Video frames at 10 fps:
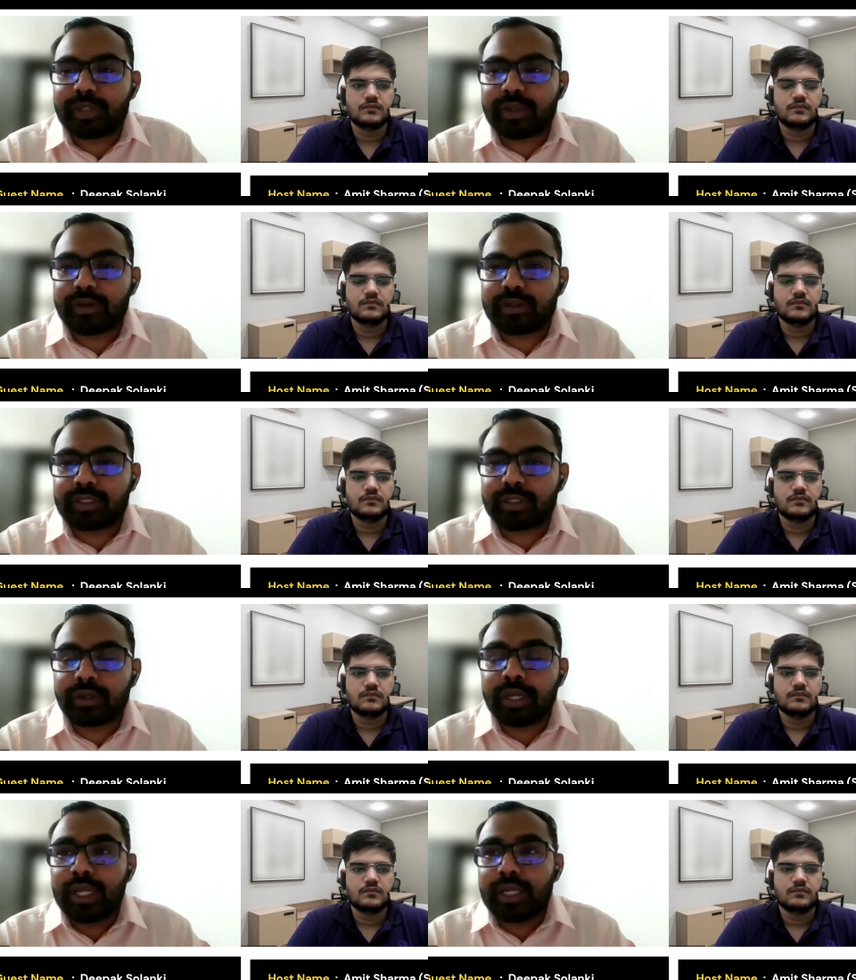Speaker 1: the uh,
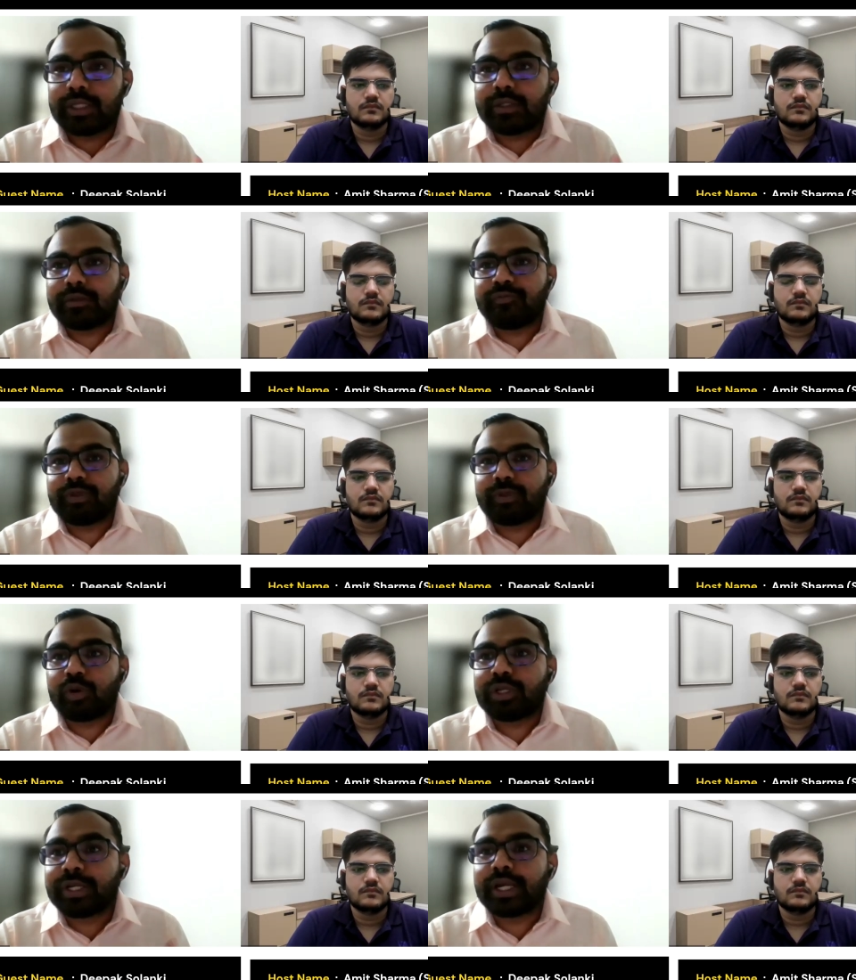the, the
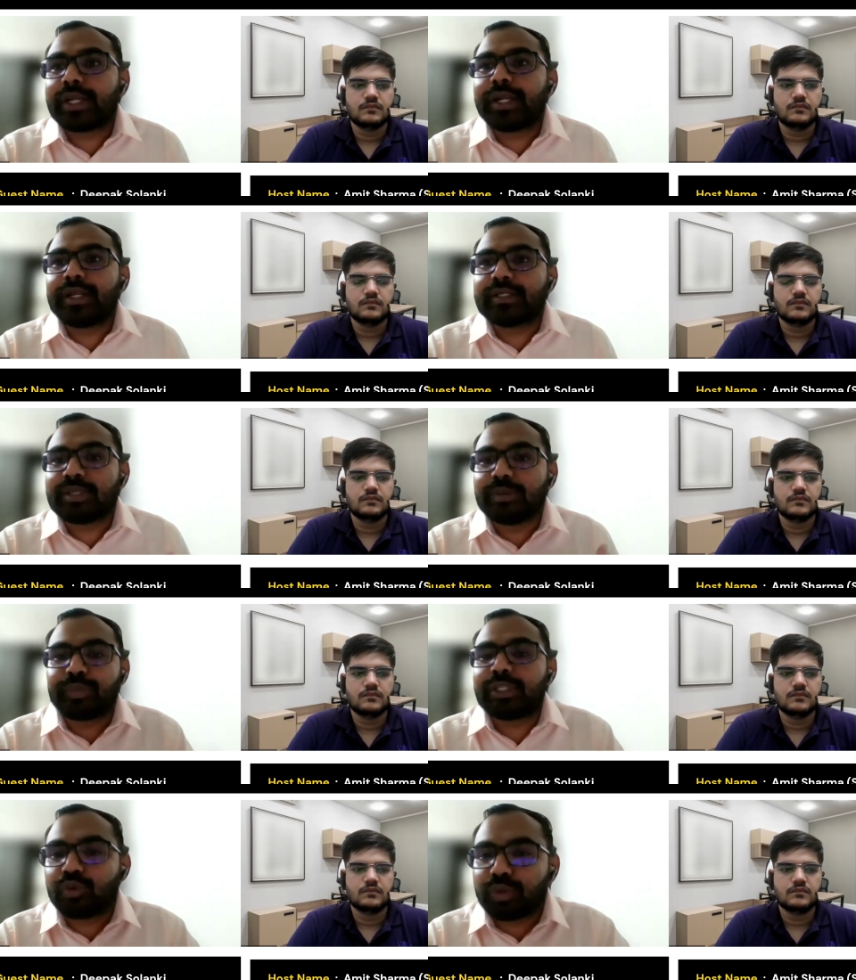about inculcating
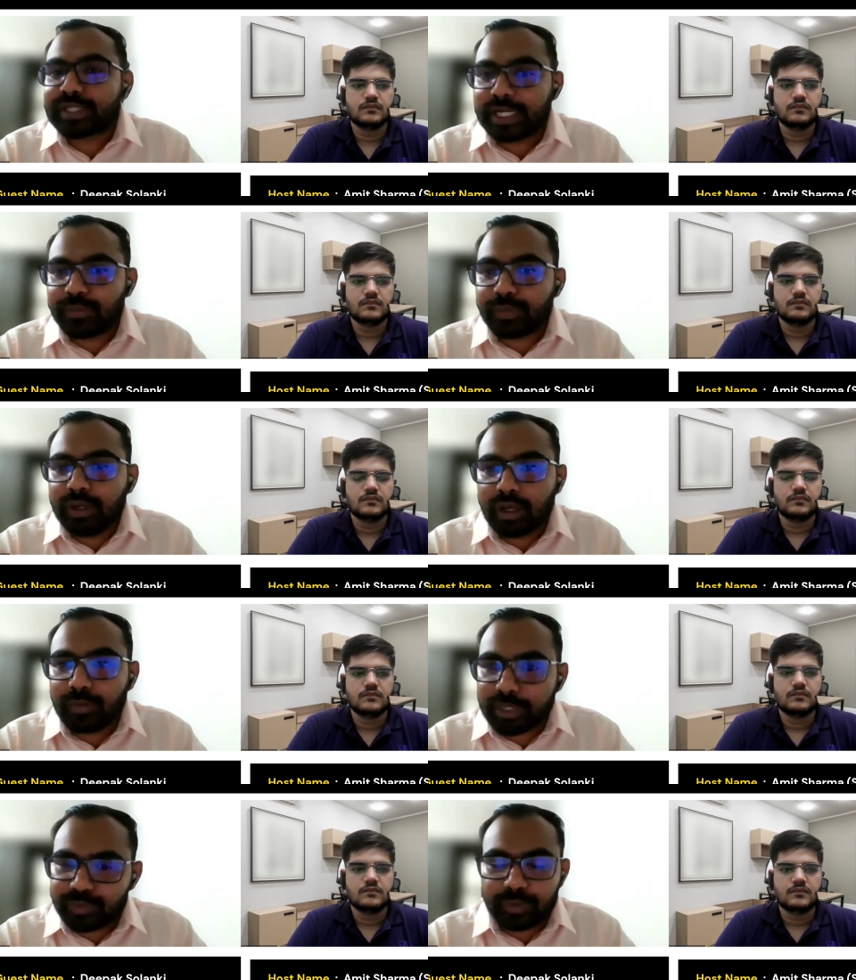sympathy towards
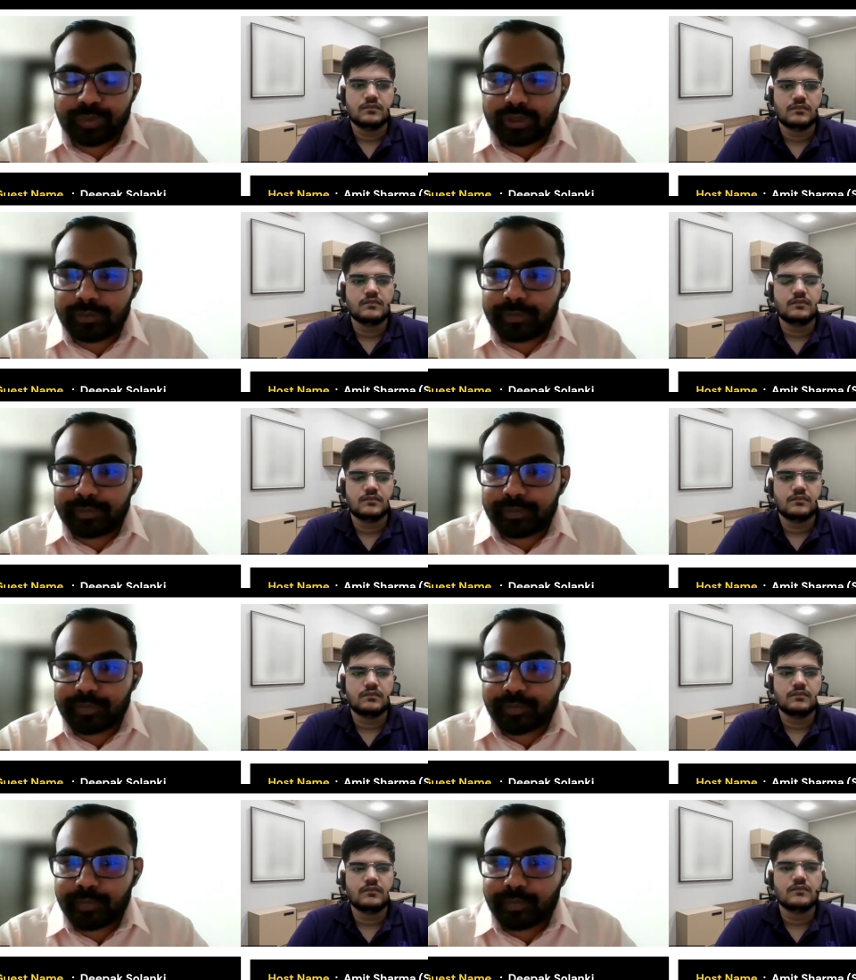animal amongst people
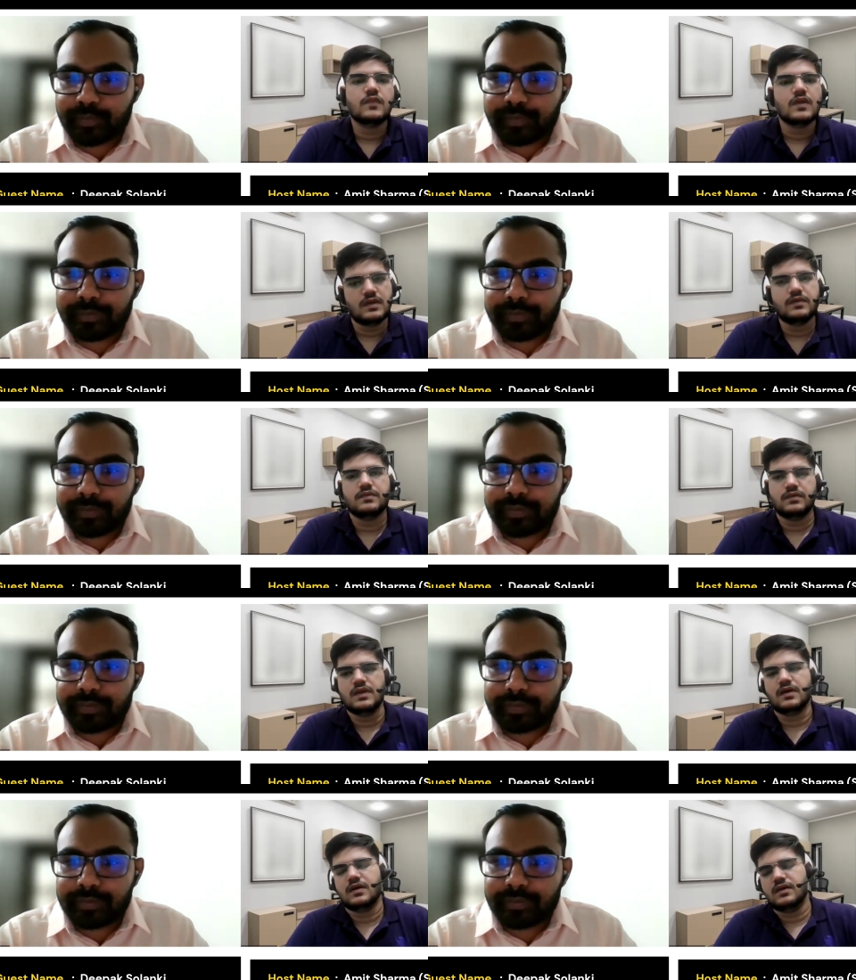
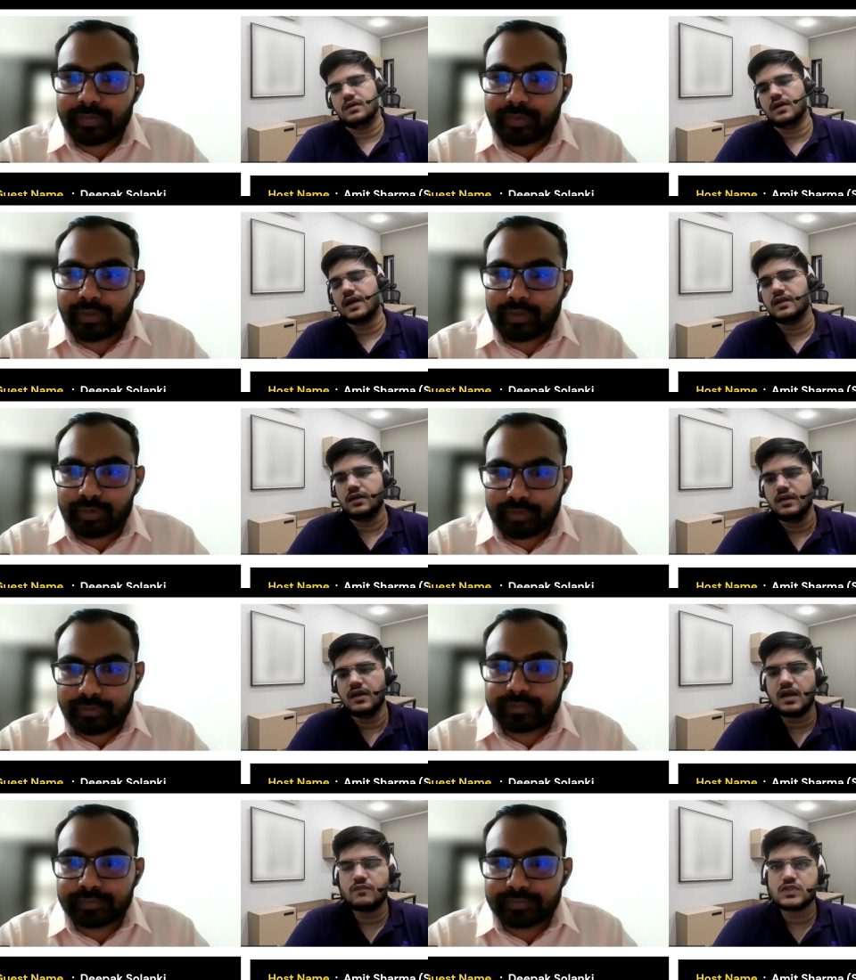
Speaker 2: yeah yeah and
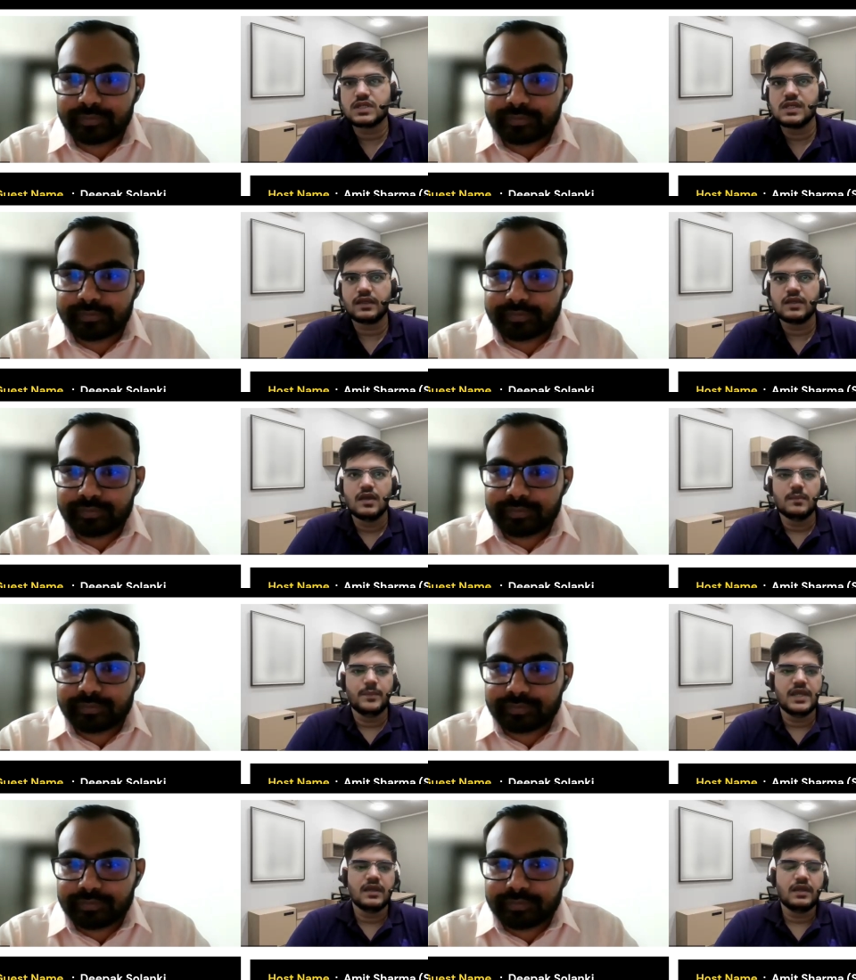here i would say like
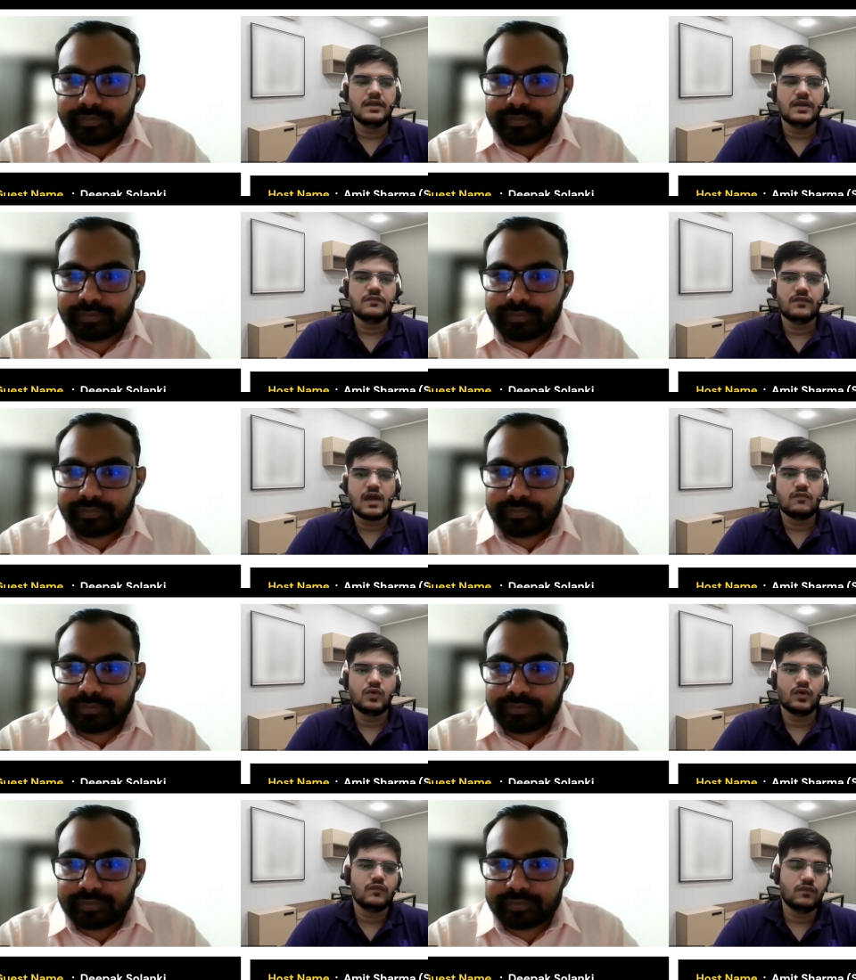being an indian we have
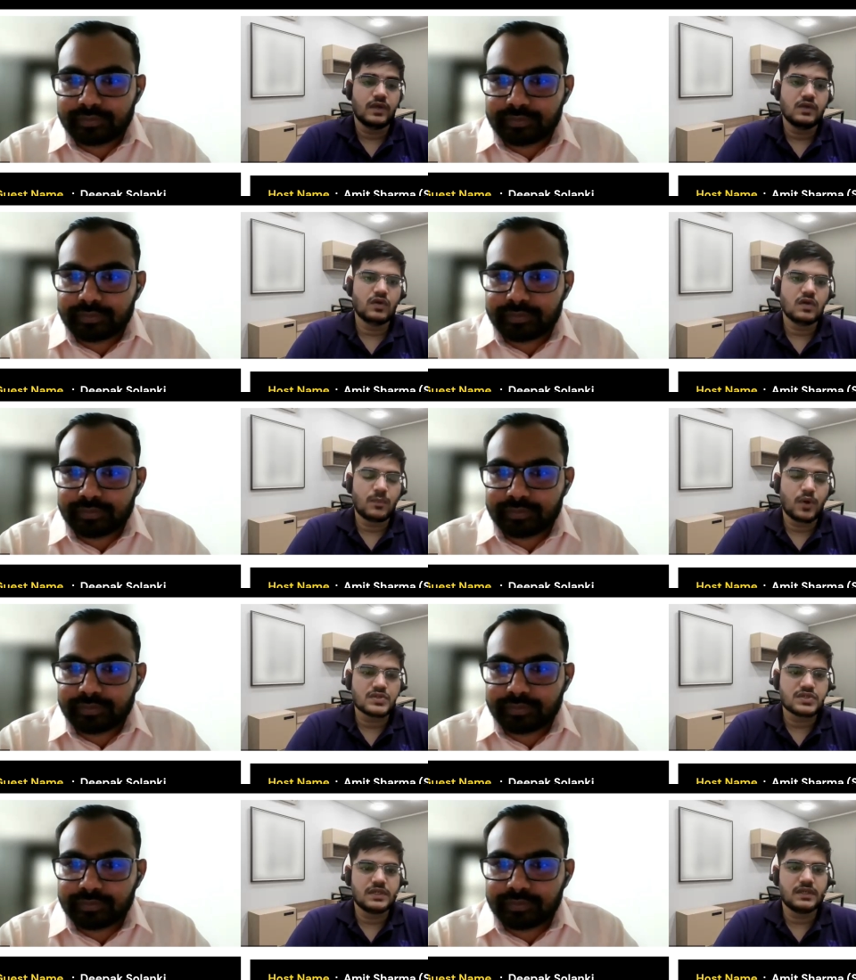good very good
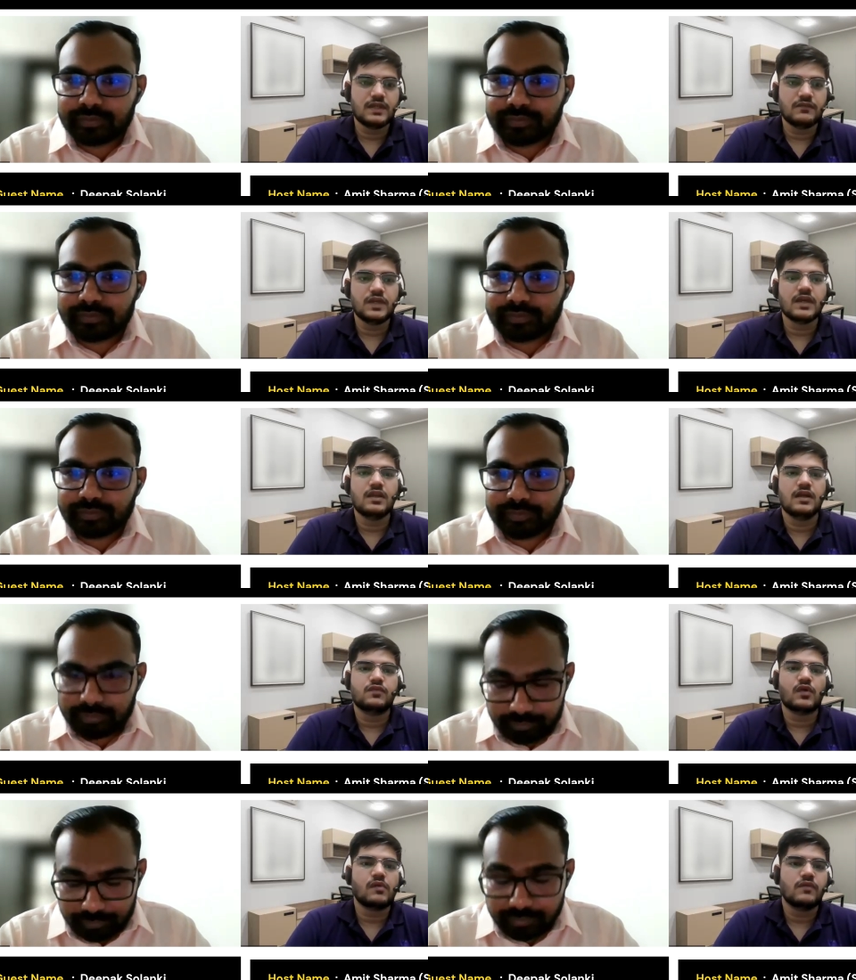opportunity that we can learn
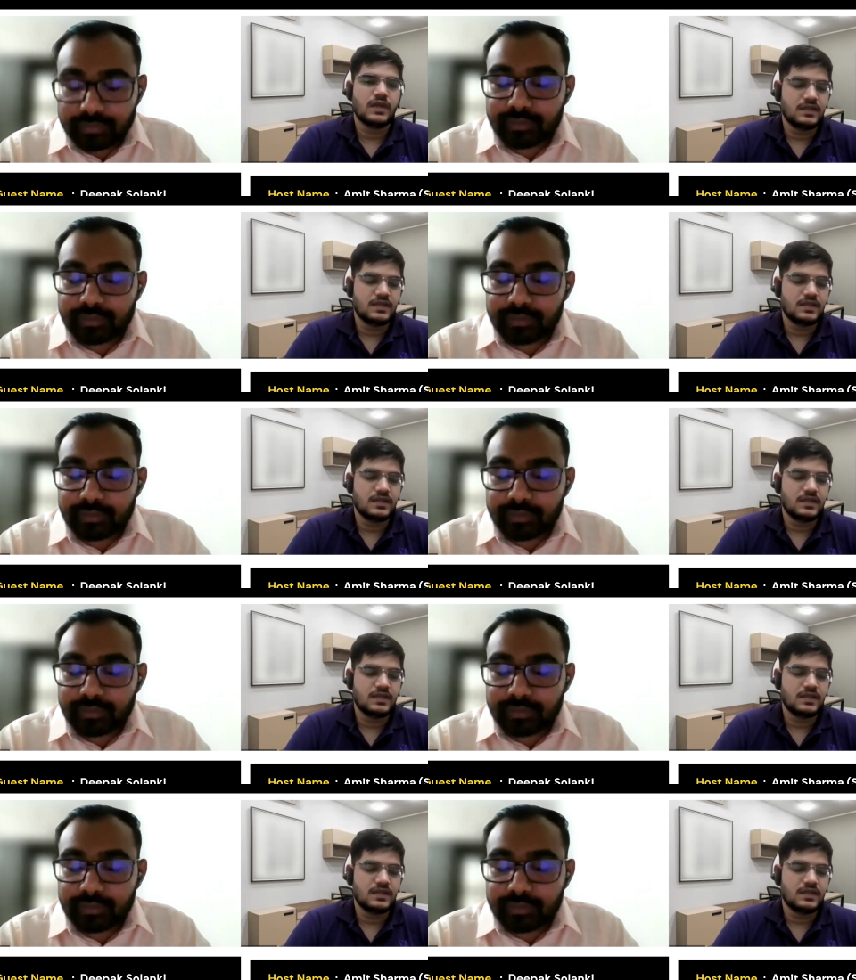from our